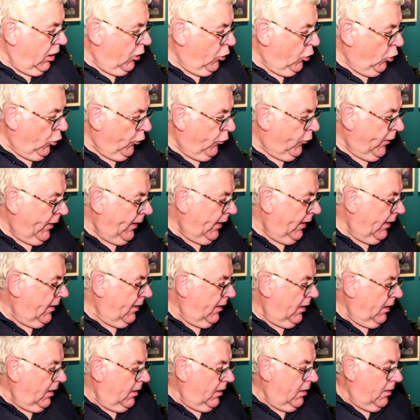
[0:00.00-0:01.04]
Another thing,
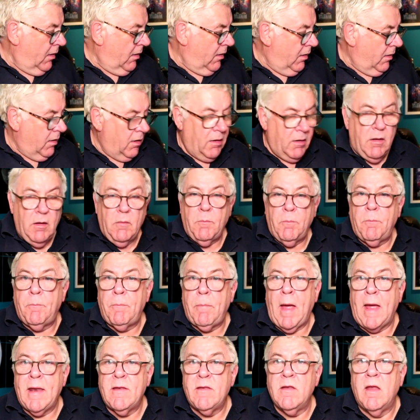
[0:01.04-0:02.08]

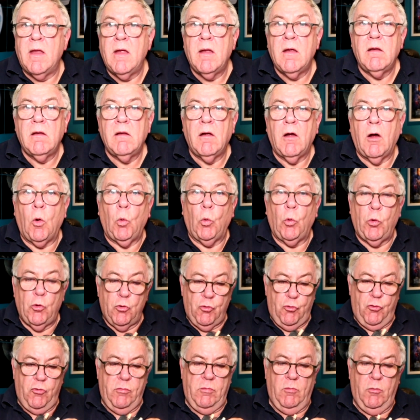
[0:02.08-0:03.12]
pen
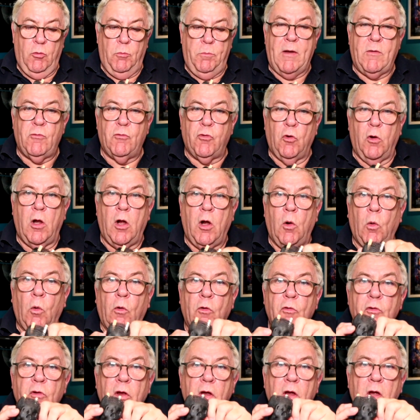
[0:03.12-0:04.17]
holders or pencil
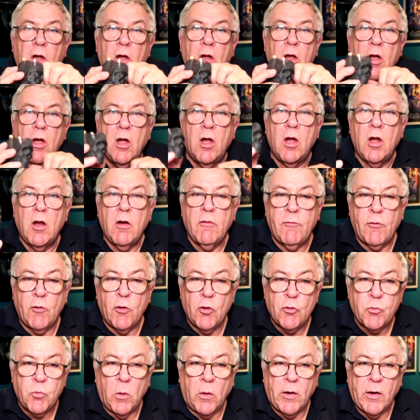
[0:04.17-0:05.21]
holders.
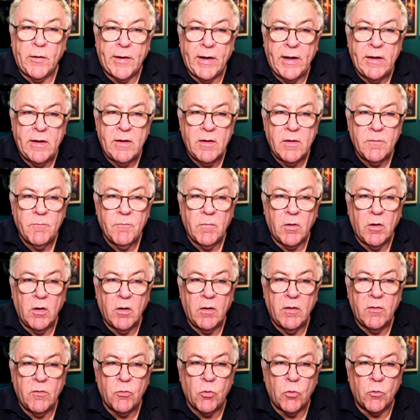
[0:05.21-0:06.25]
First one I did,
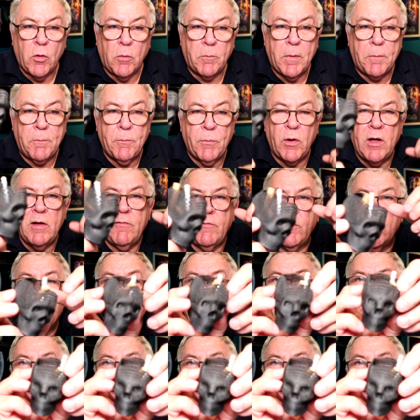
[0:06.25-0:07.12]
this was on my previous